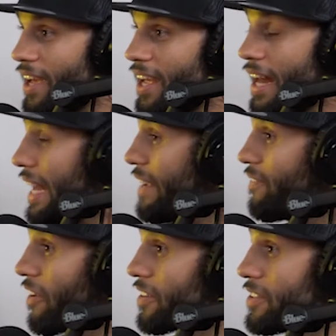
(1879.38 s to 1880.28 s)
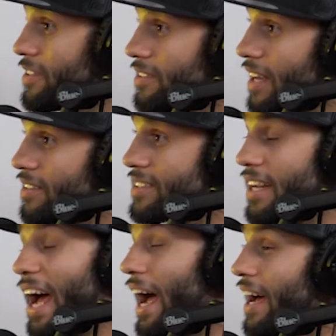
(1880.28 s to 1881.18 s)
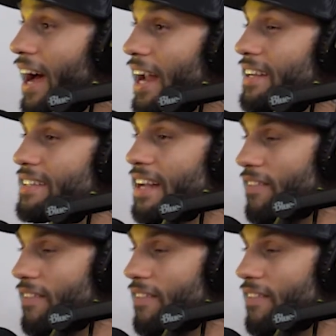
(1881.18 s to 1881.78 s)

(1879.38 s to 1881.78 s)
Man, and he fought a dude that was I